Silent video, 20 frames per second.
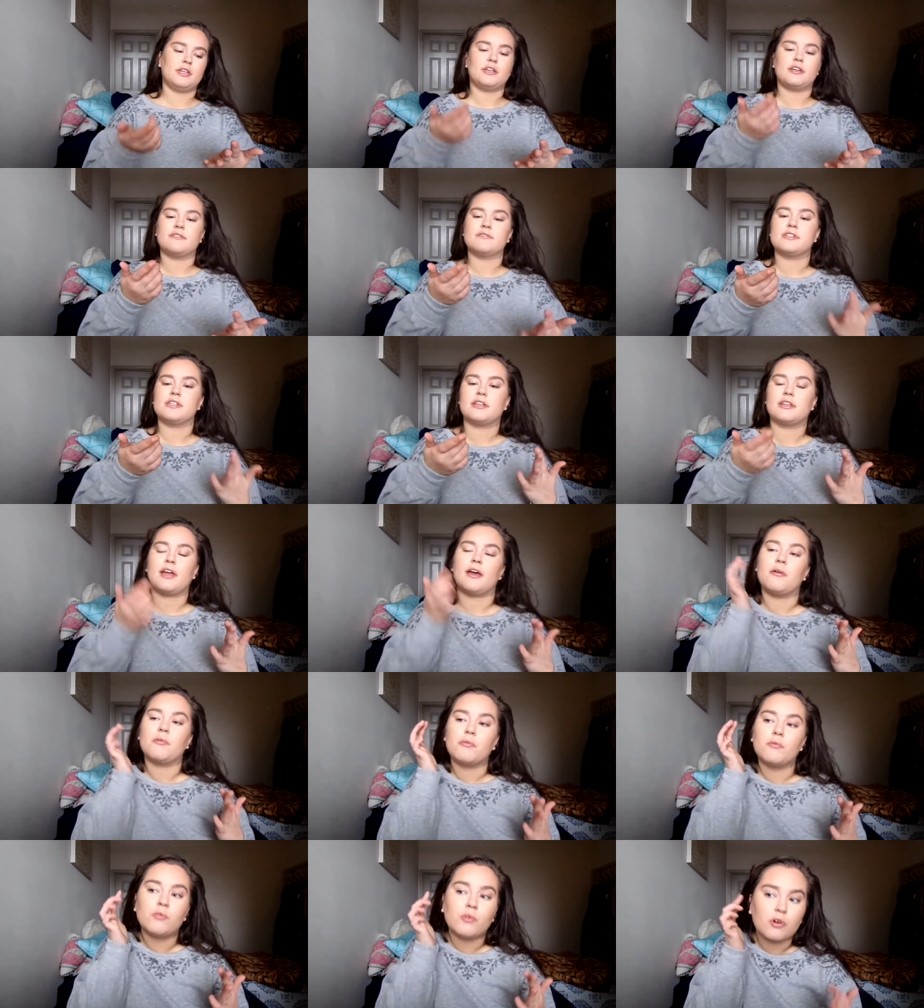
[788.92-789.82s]
gives it that
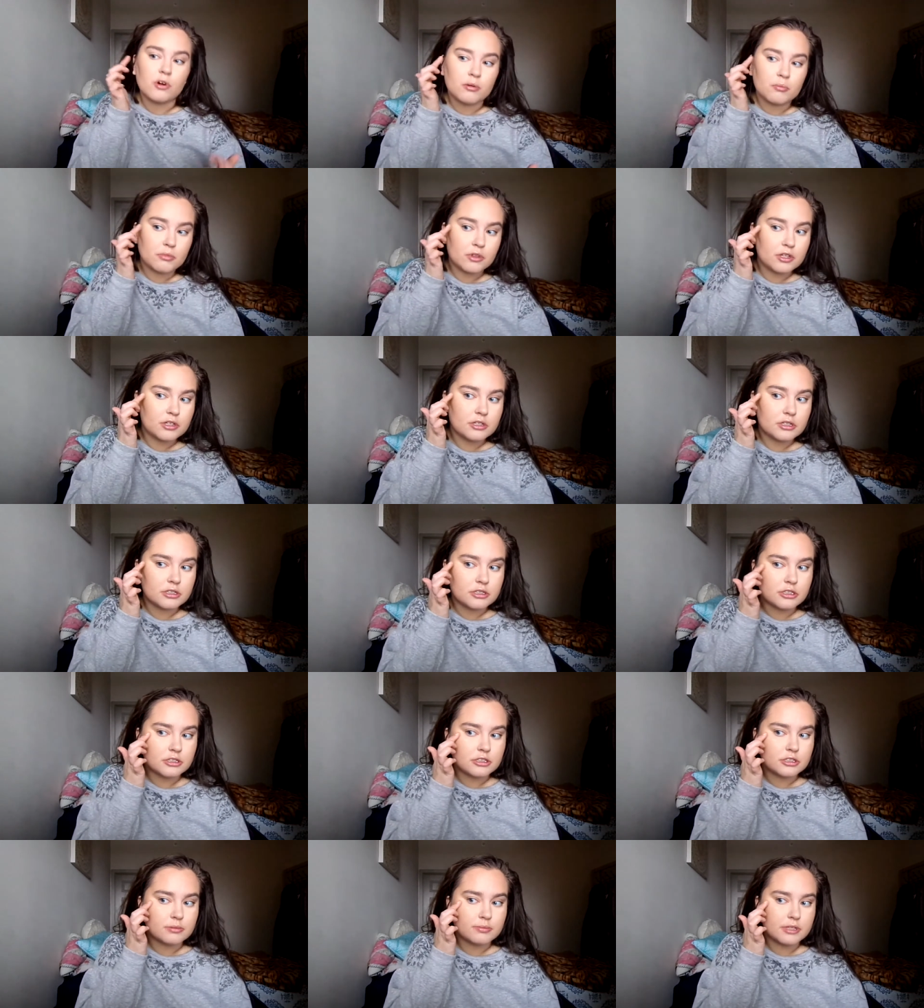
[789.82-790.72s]
warmth to
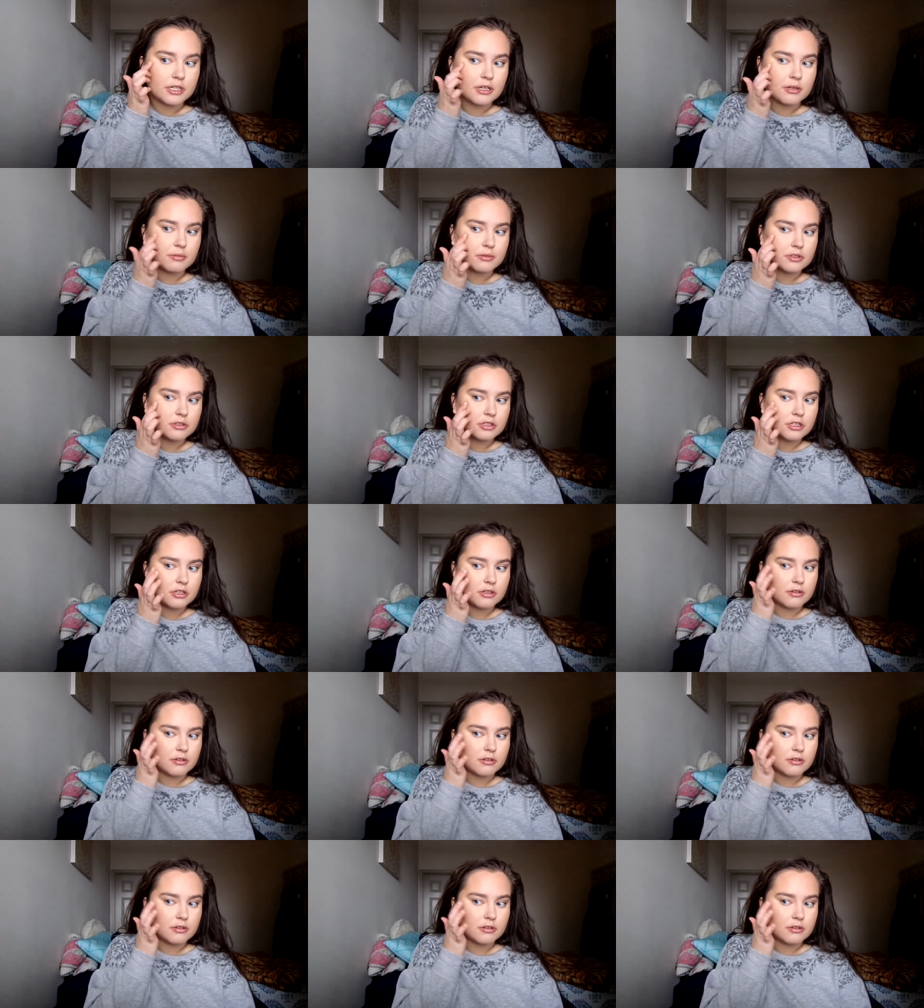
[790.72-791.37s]
just be able to